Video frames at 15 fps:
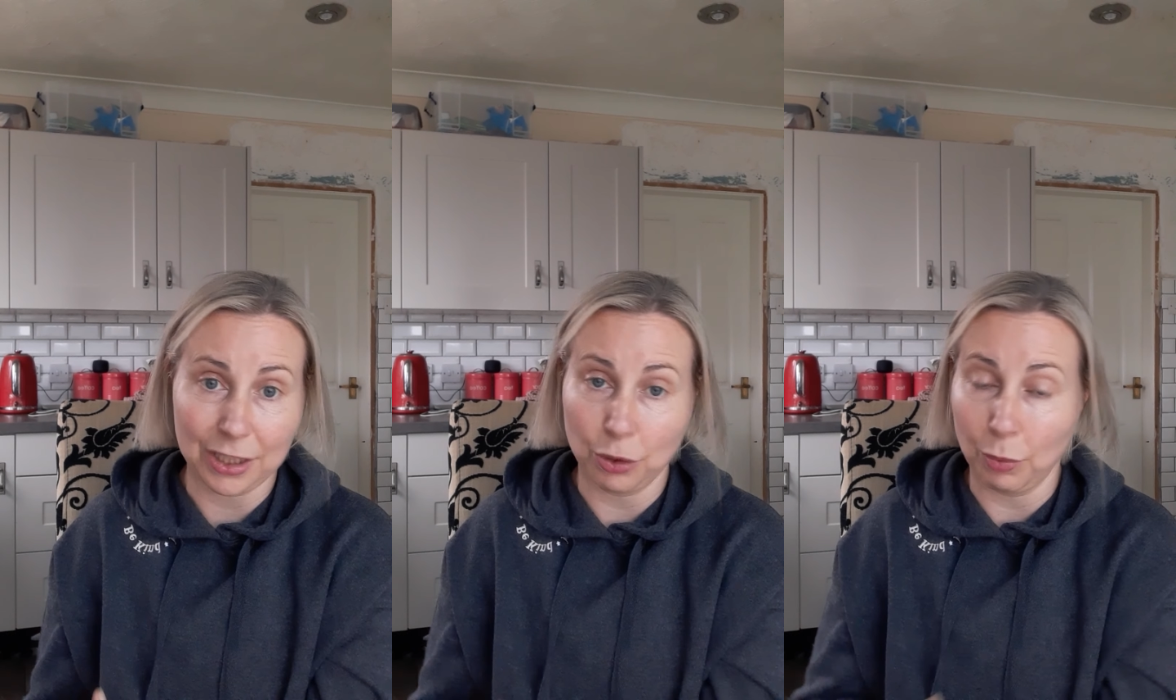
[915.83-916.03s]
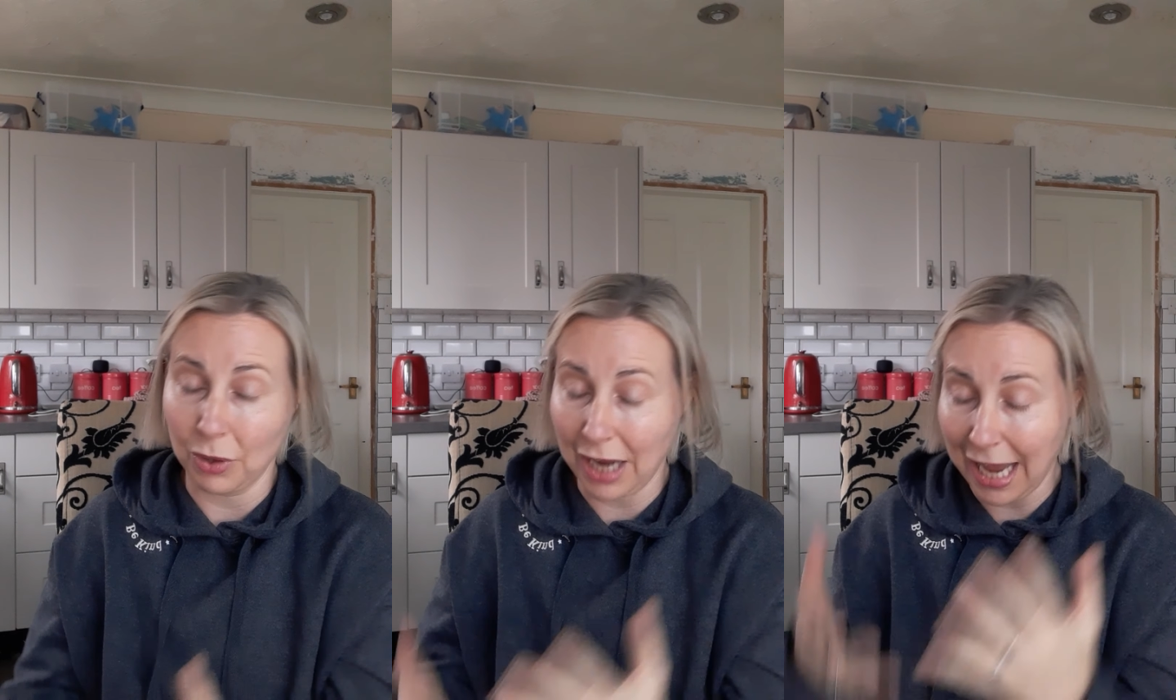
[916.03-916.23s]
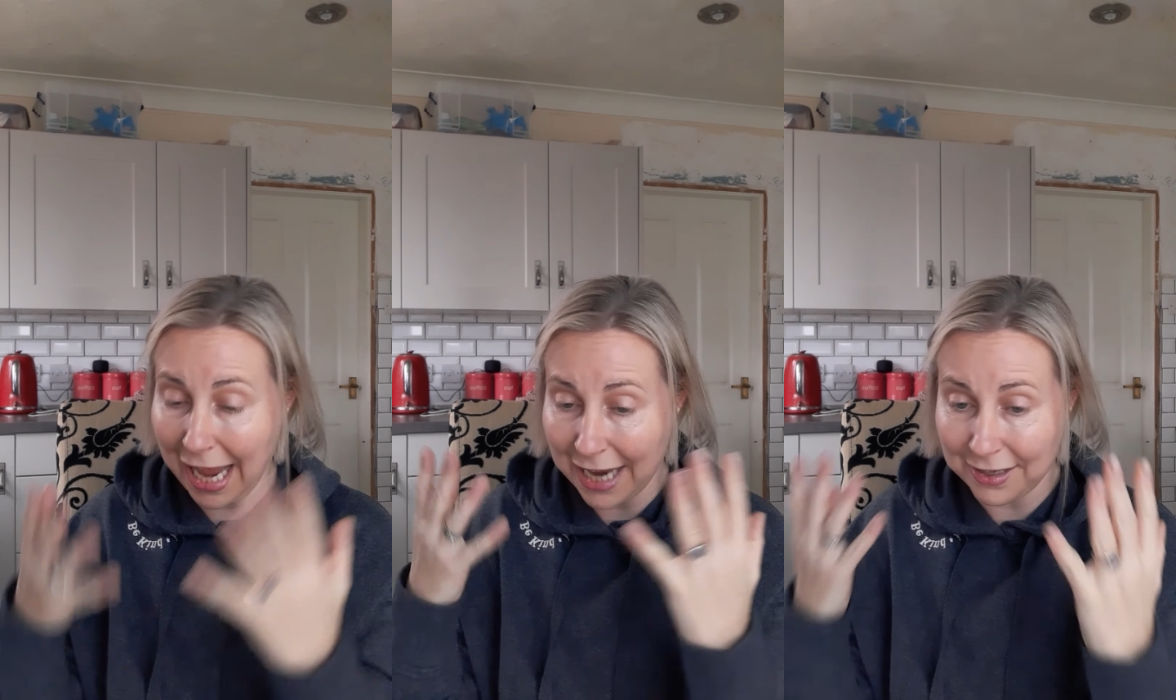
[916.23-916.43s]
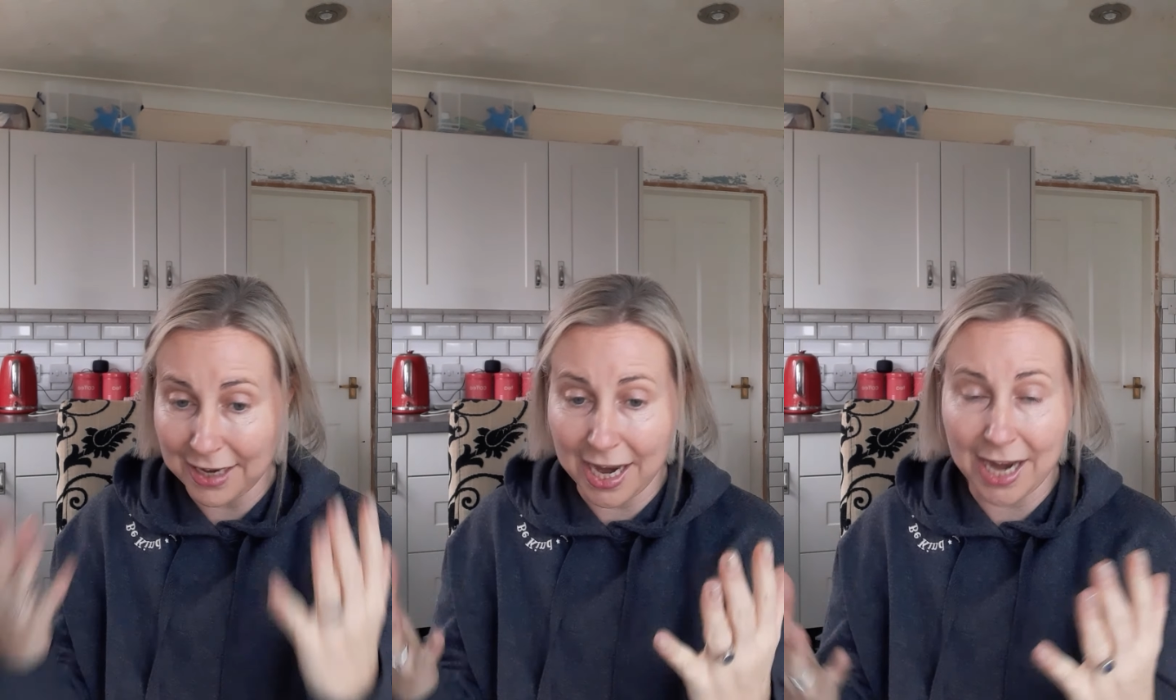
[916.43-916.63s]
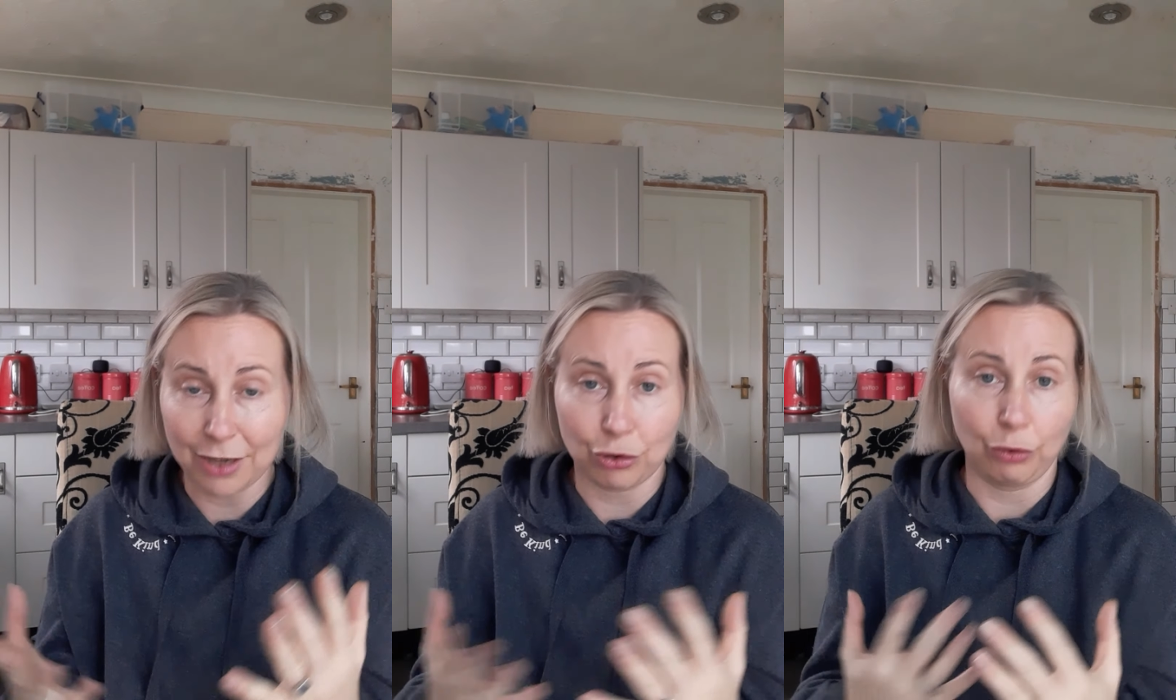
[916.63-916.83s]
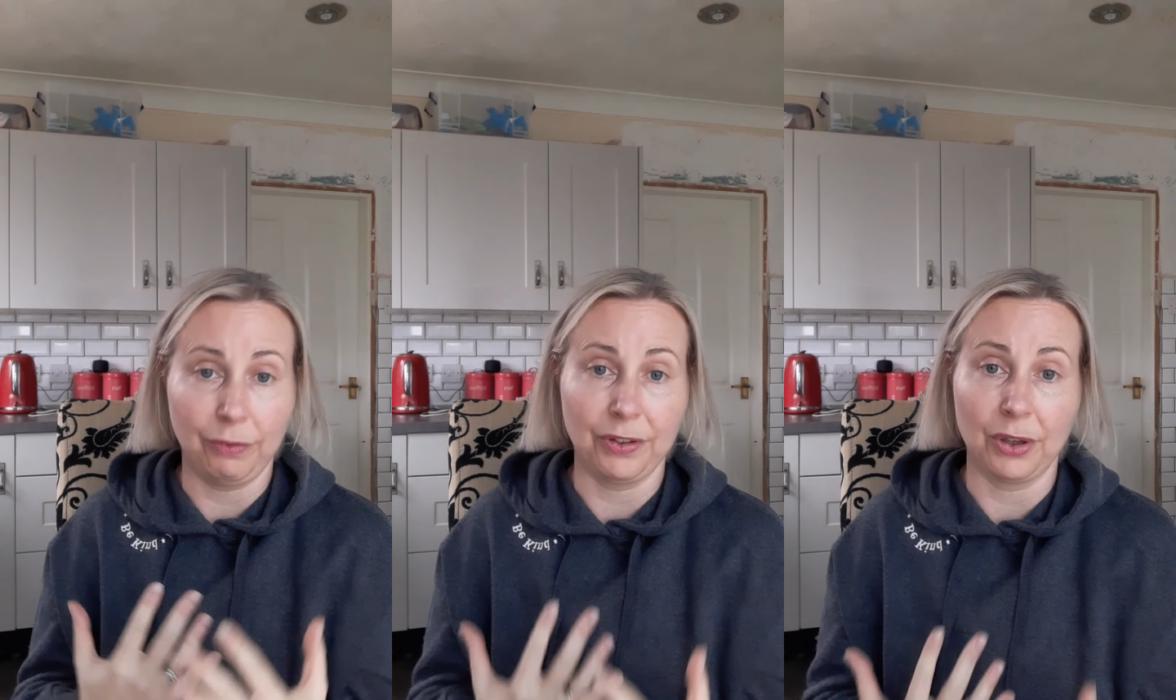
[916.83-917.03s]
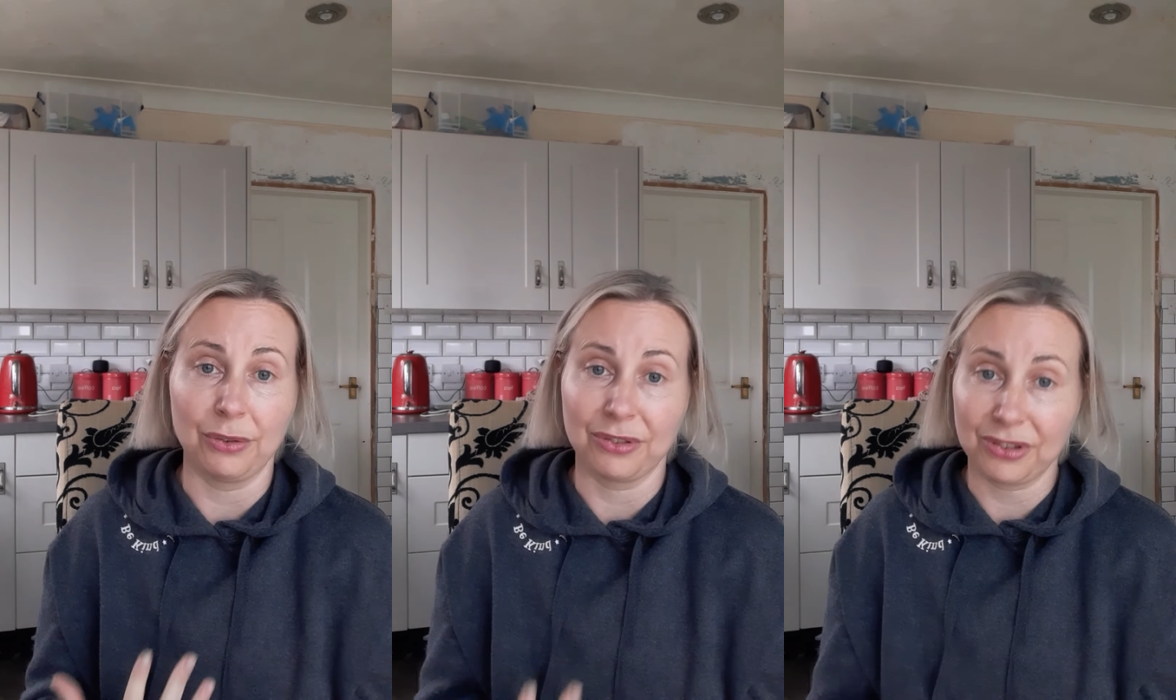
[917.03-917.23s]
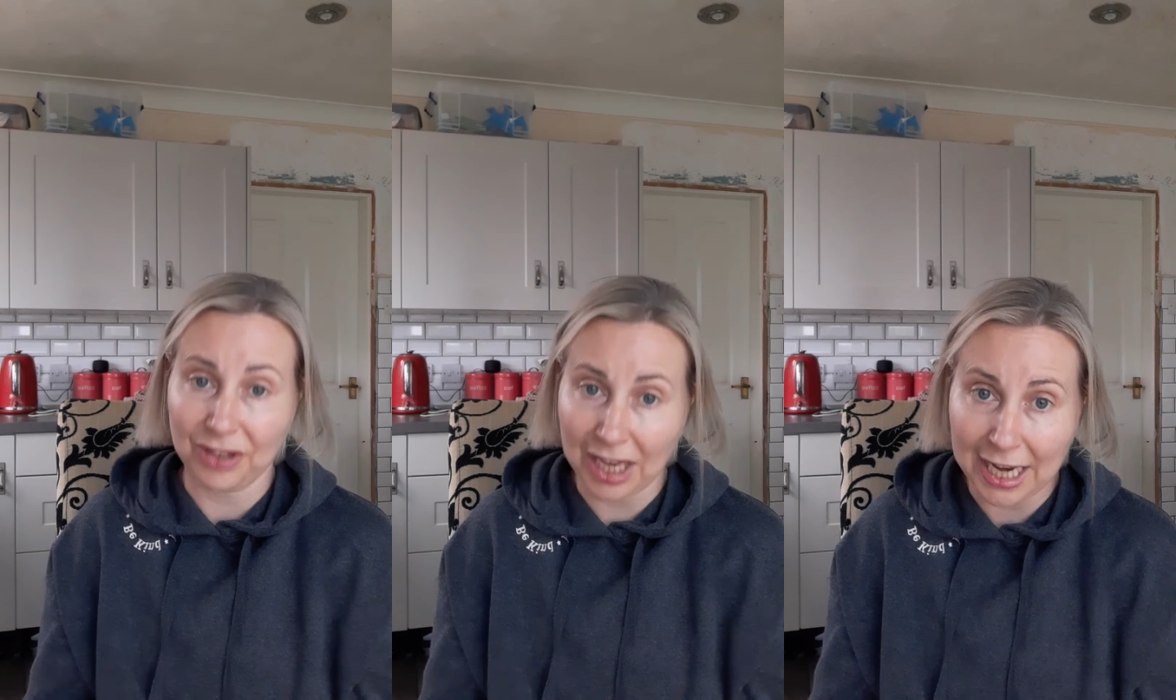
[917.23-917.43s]
You will get headaches, you'll feel
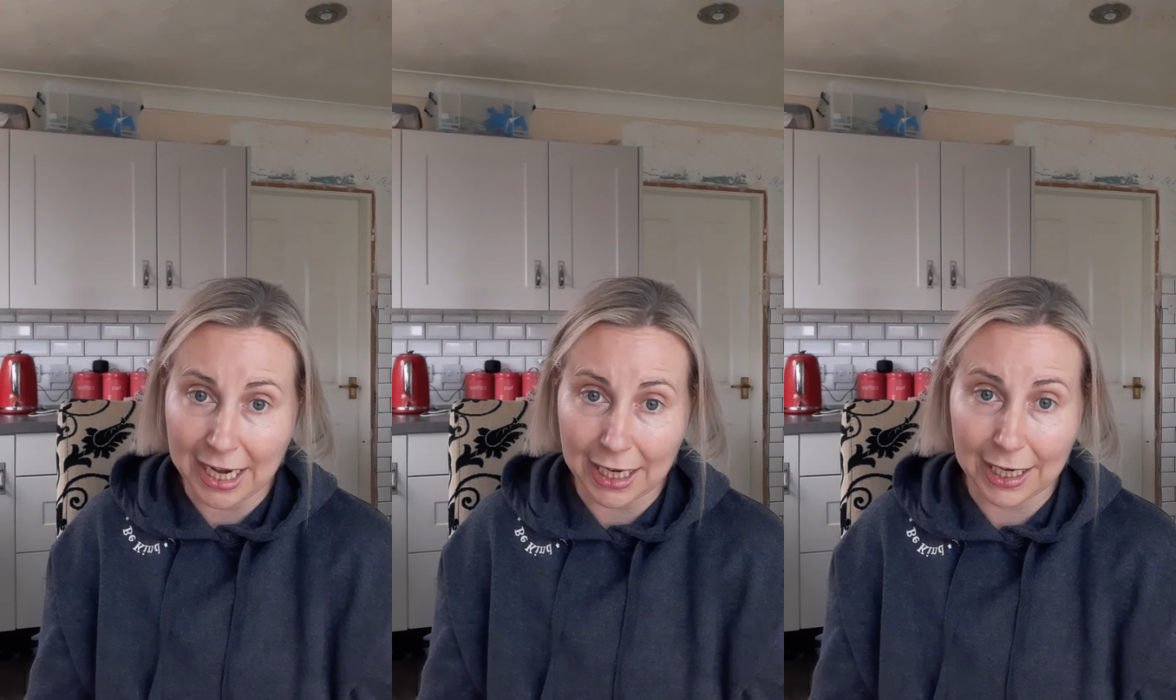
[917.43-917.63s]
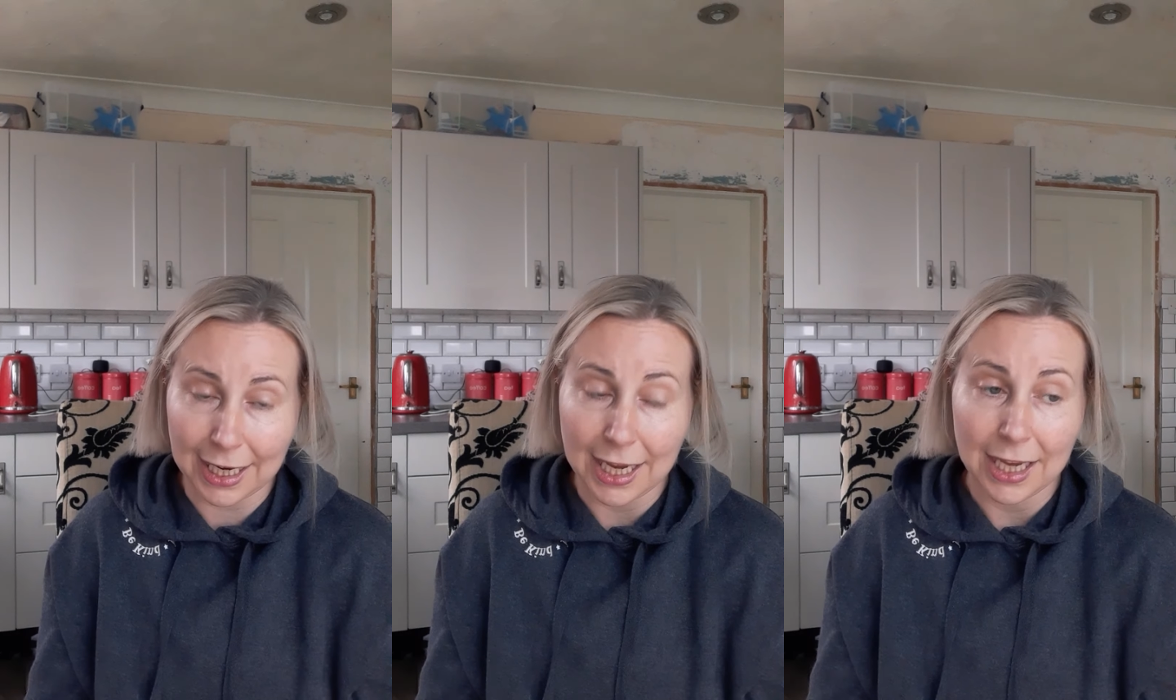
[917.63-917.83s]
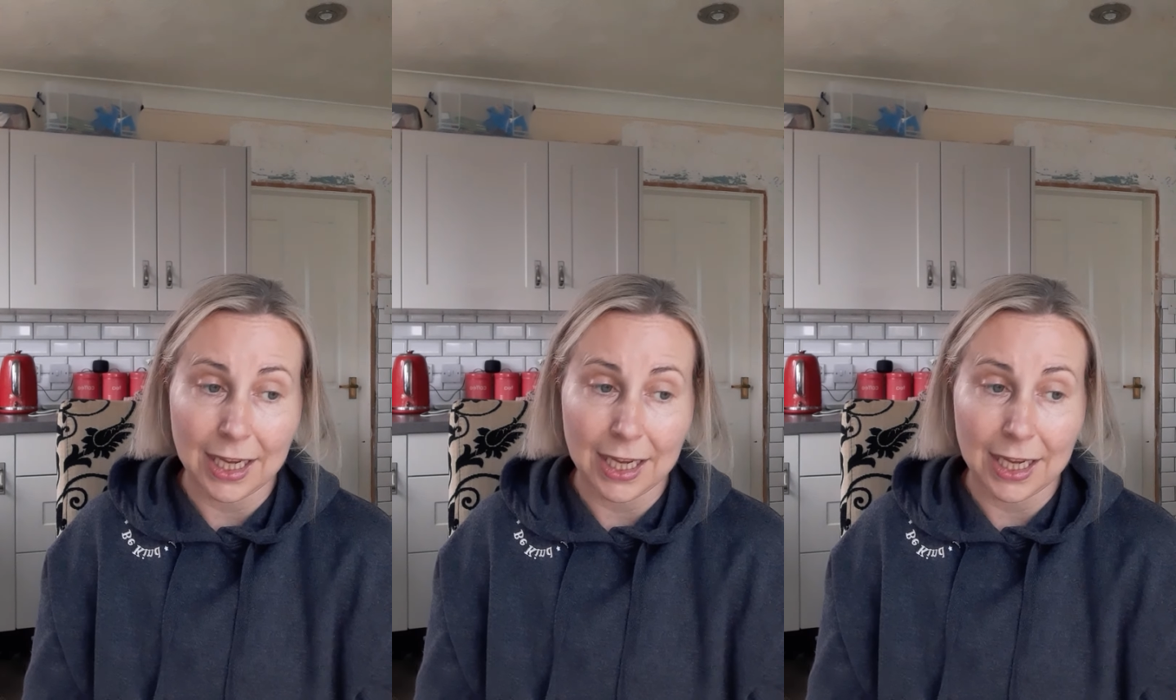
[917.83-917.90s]
sick,